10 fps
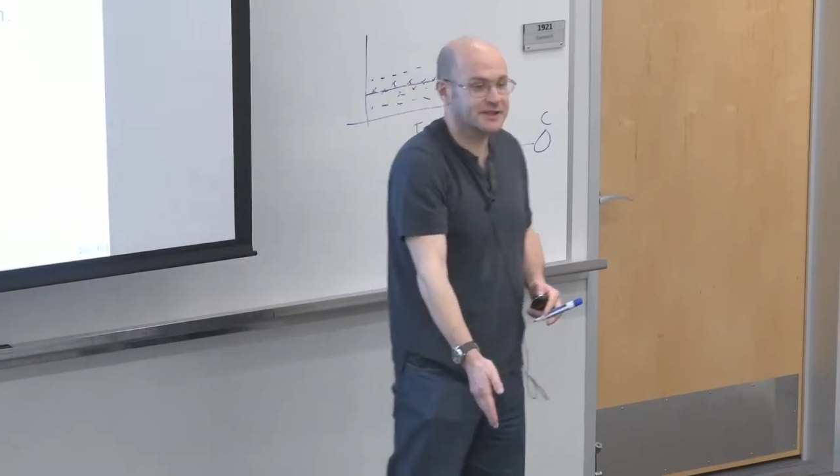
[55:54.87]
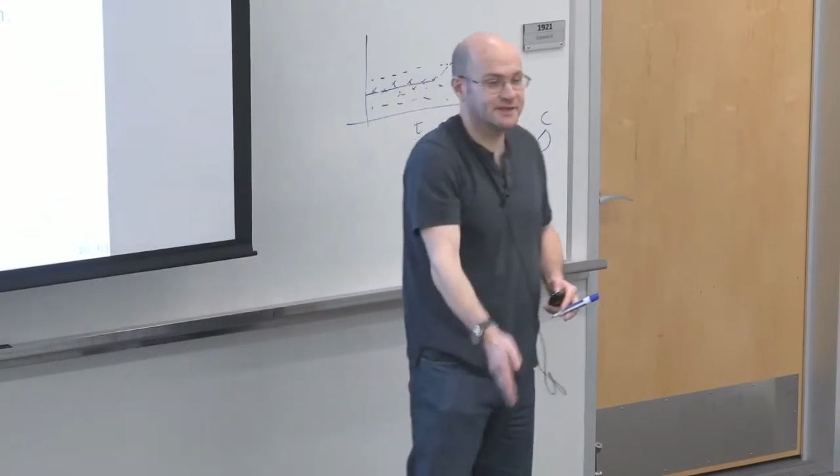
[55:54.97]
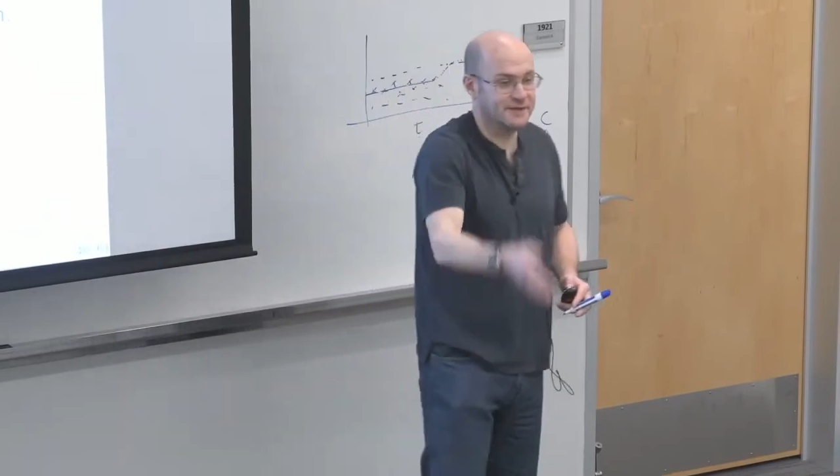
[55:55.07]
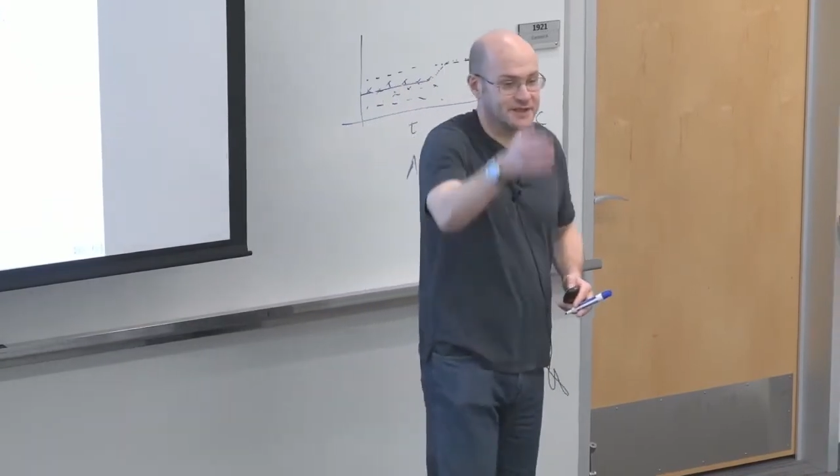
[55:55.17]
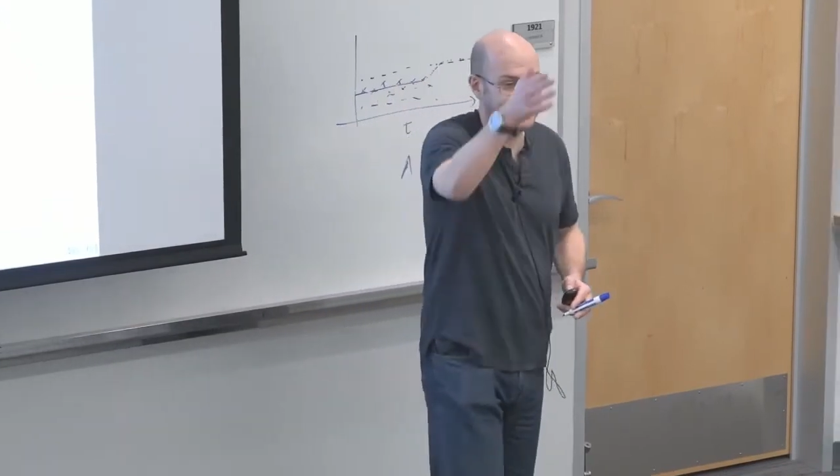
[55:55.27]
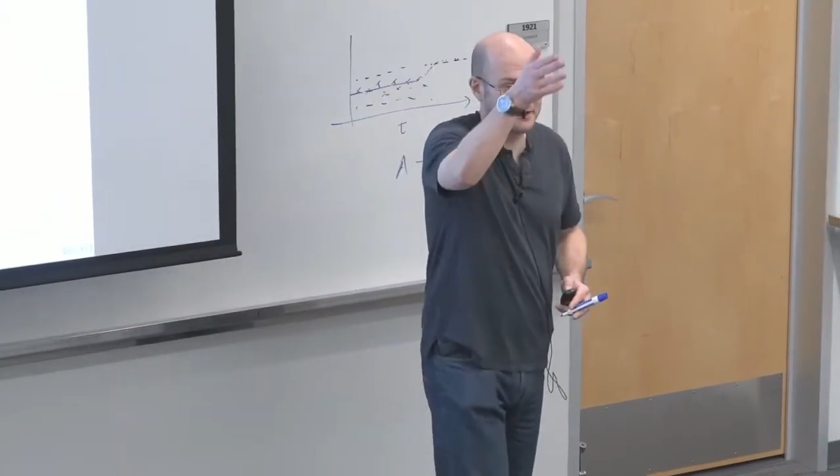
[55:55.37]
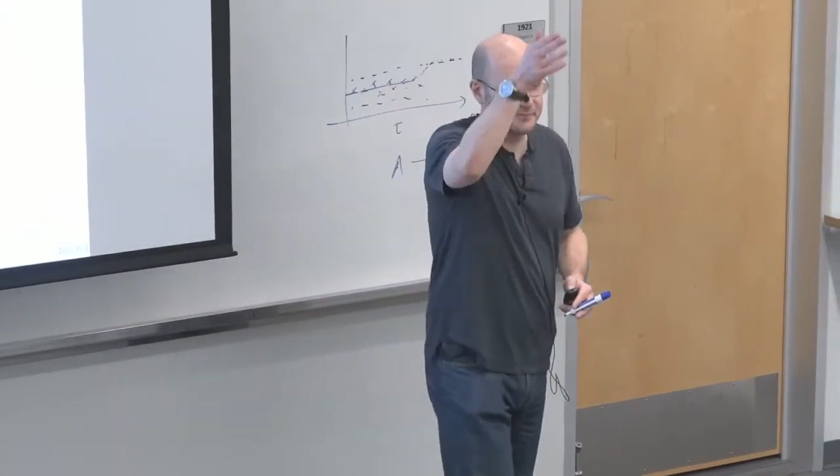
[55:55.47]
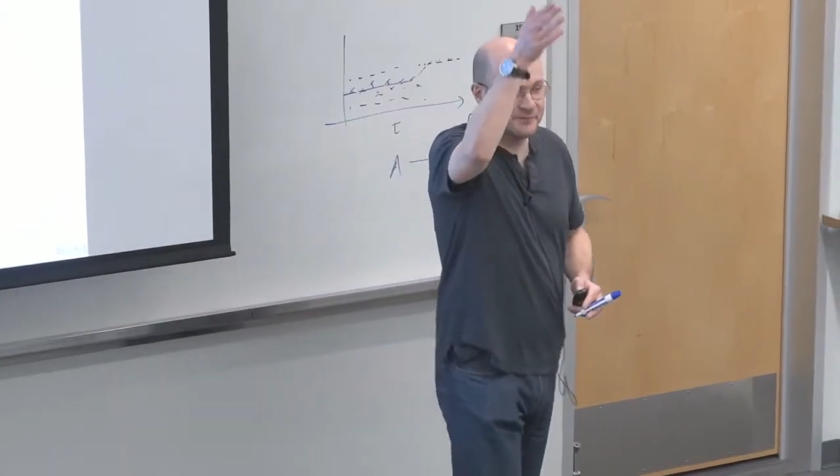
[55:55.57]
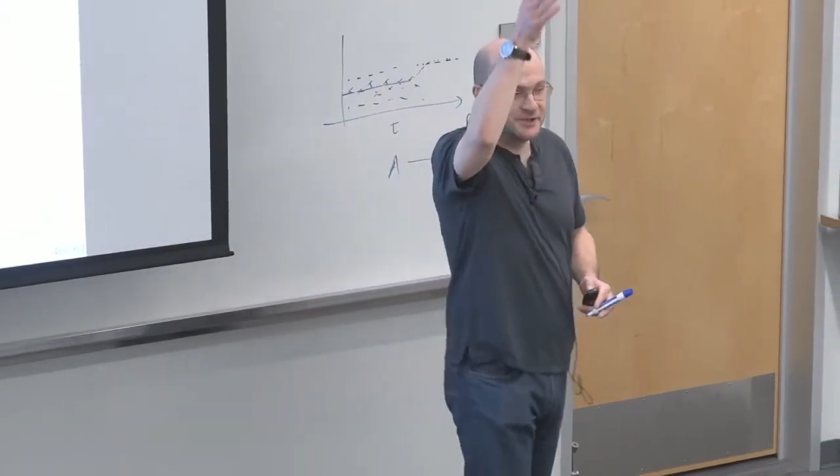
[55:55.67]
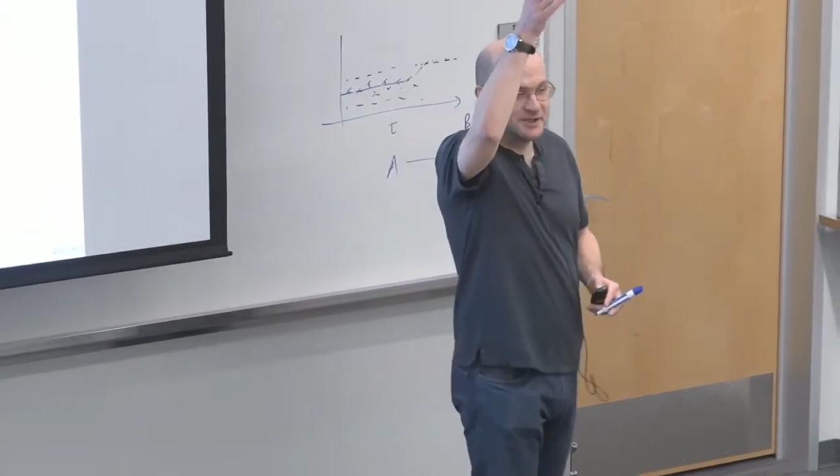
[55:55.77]
if its
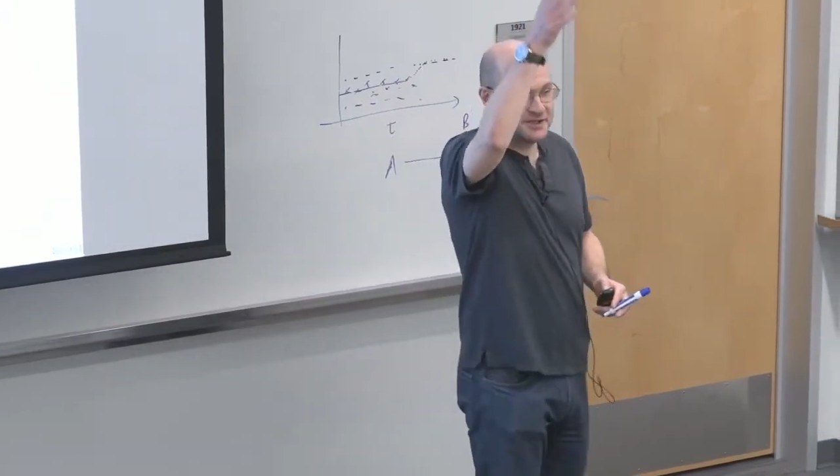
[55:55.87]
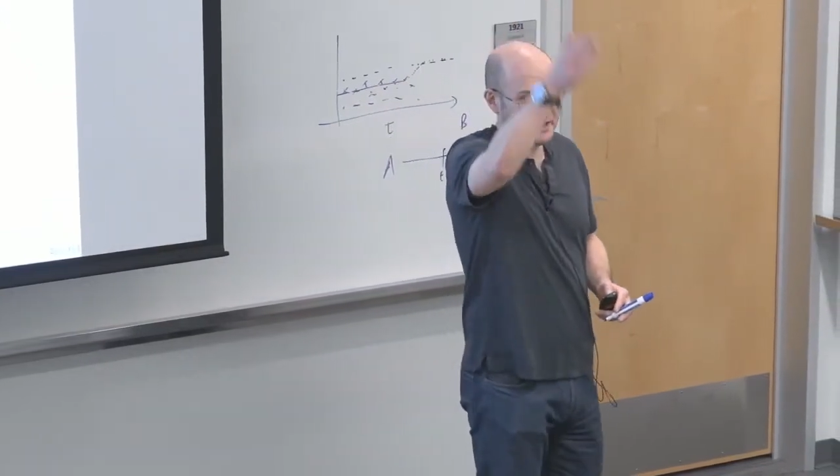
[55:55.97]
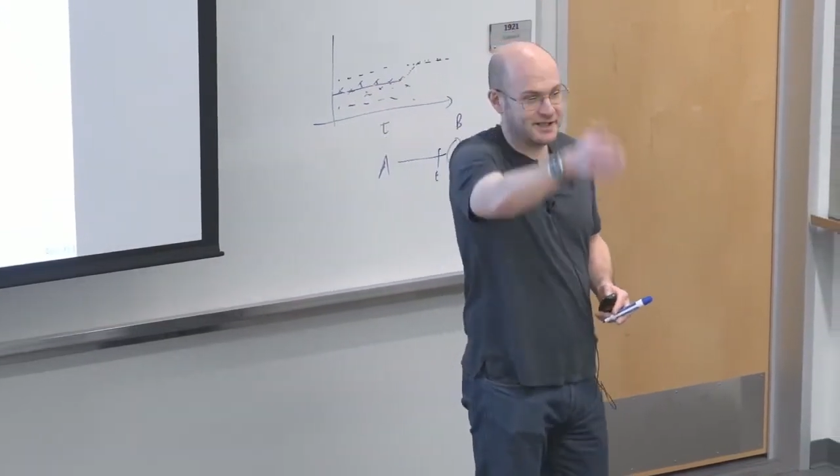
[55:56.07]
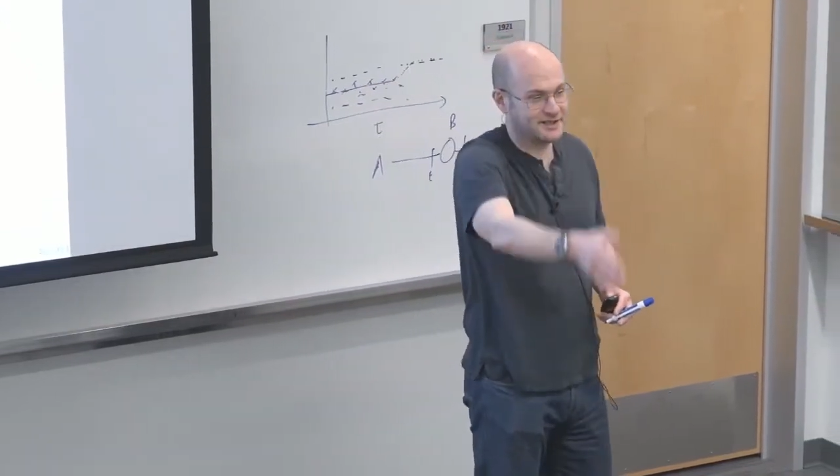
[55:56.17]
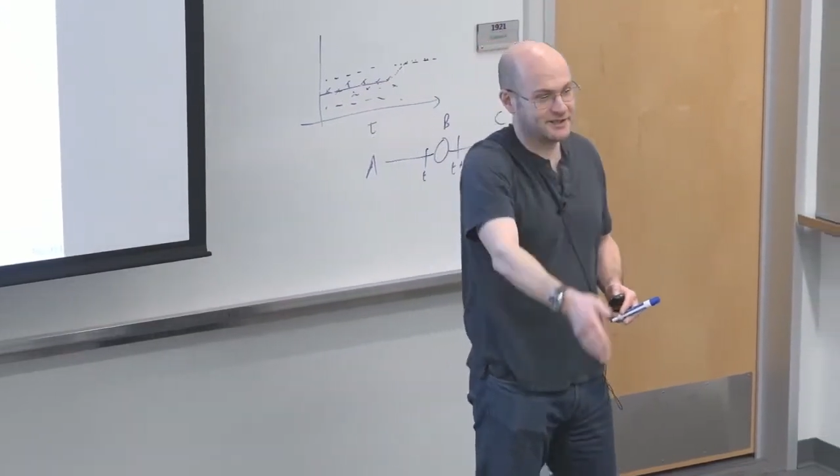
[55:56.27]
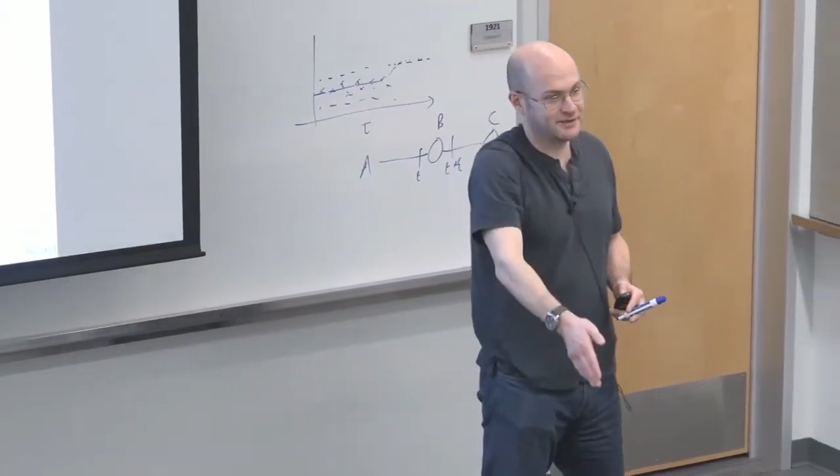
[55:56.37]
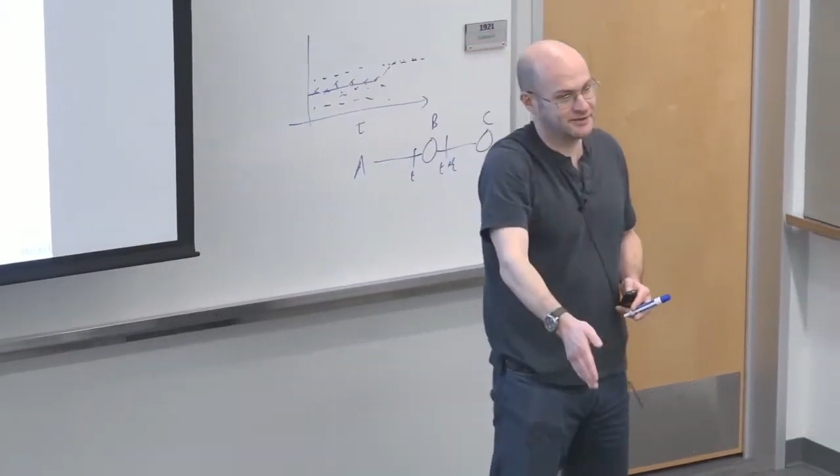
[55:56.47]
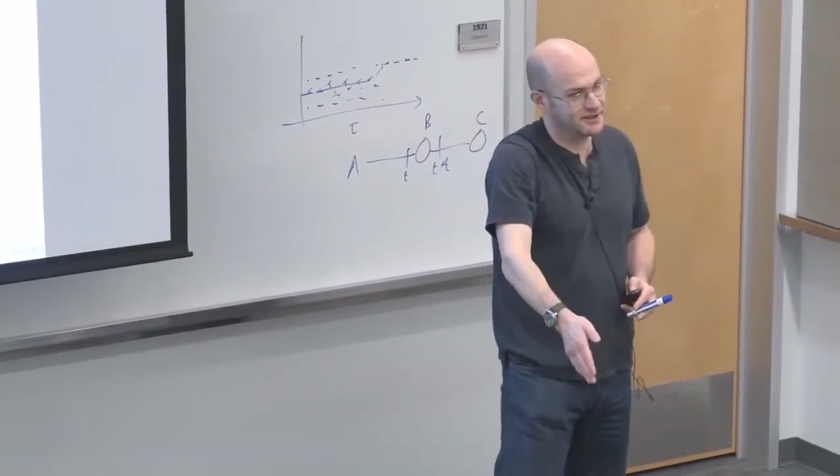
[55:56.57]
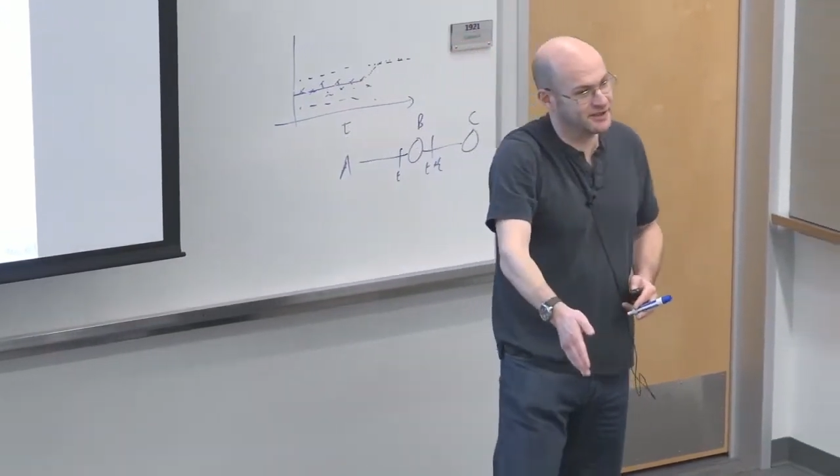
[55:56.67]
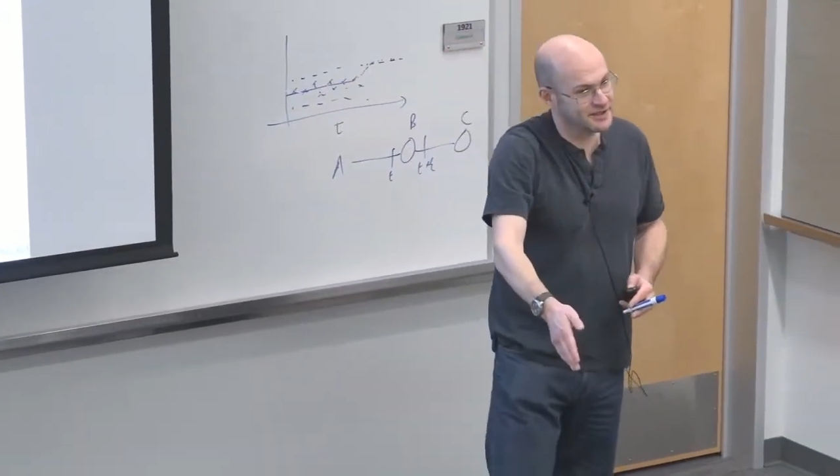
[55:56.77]
sum starts to
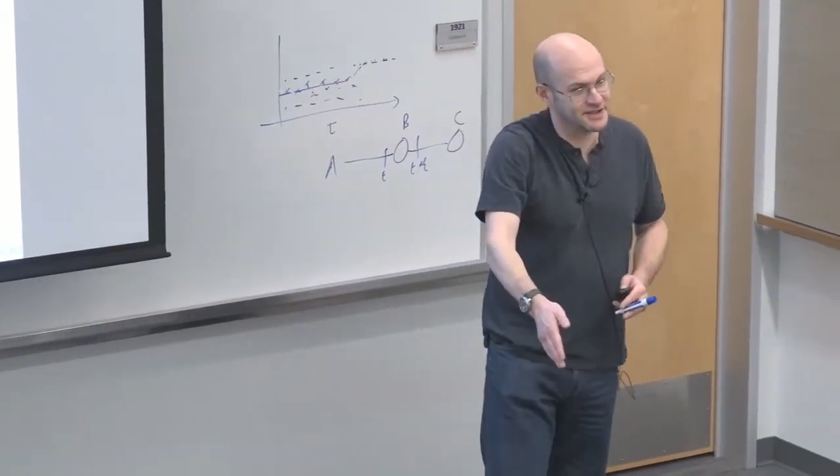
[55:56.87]
look like